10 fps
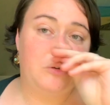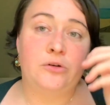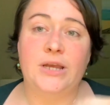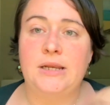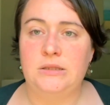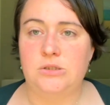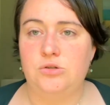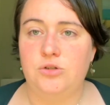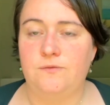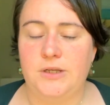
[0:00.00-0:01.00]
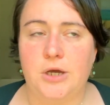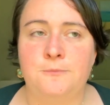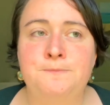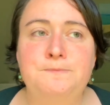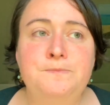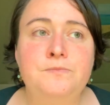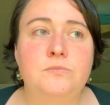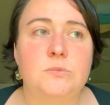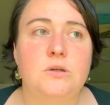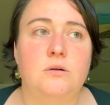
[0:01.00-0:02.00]
creating this YouTube video,
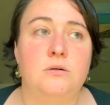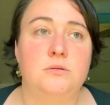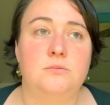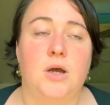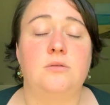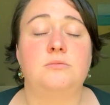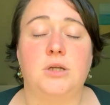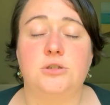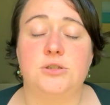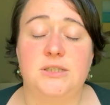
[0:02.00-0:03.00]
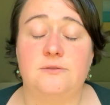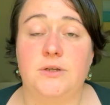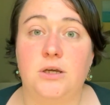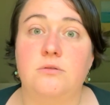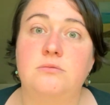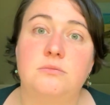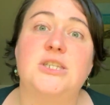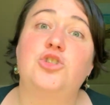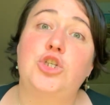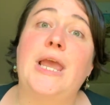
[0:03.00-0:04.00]
well, not just this video,
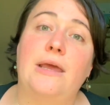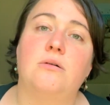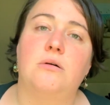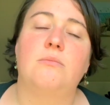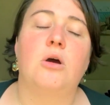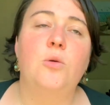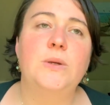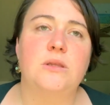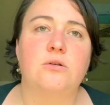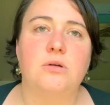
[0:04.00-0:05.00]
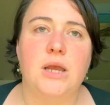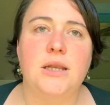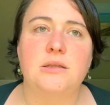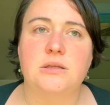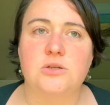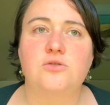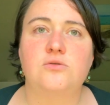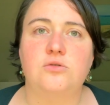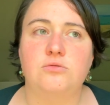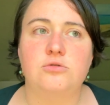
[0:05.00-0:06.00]
this channel, I'm hoping that creating
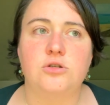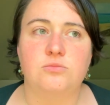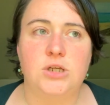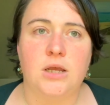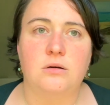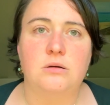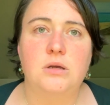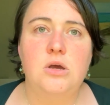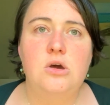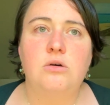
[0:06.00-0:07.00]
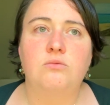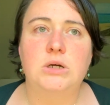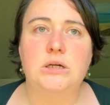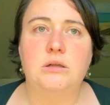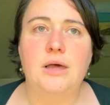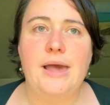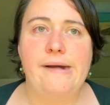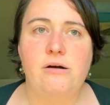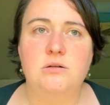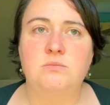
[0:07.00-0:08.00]
this YouTube channel will
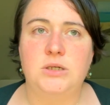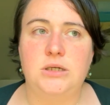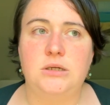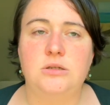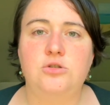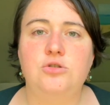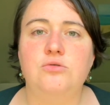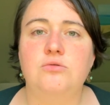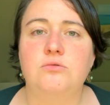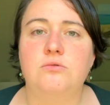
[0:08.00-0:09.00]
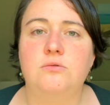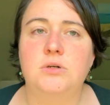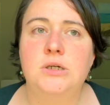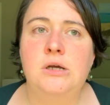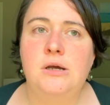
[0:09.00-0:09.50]
help me to